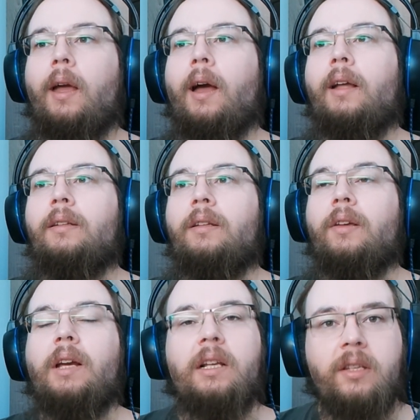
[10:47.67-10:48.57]
And uh,
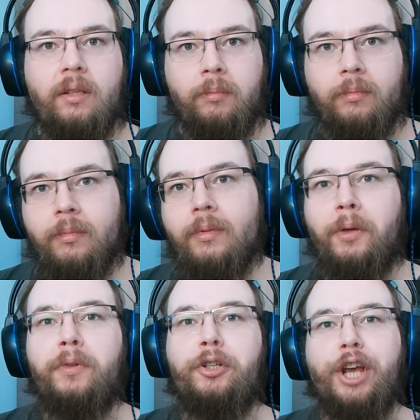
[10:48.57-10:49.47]
the custom
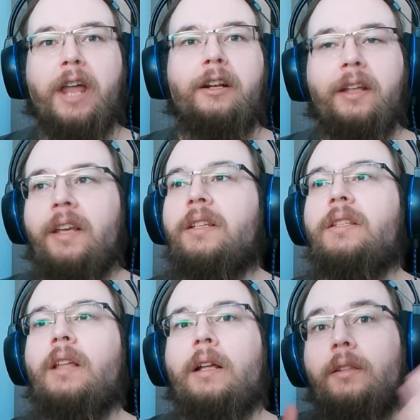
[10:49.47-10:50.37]
on the channel
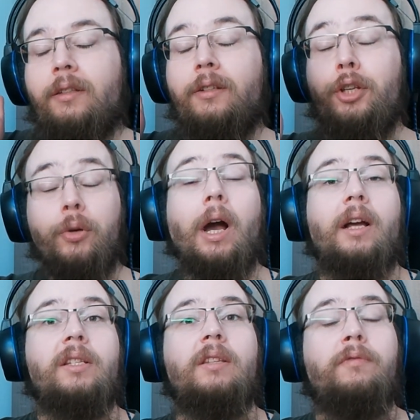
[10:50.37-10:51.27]
is that uh, you
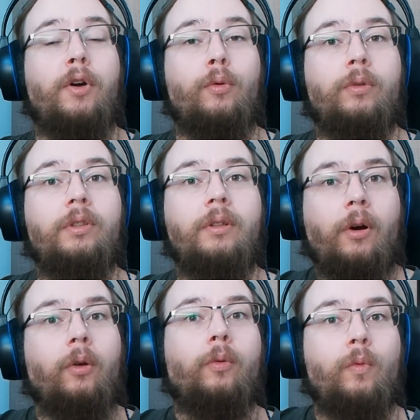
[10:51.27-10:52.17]
guys vote
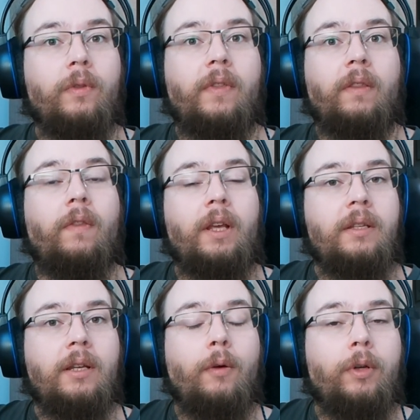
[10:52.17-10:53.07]
on what that
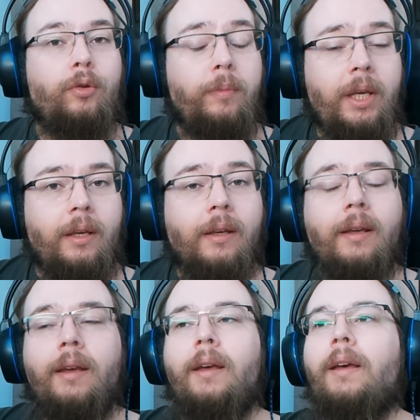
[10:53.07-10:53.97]
thing is going to be.
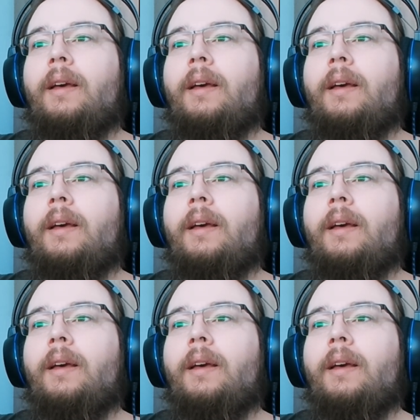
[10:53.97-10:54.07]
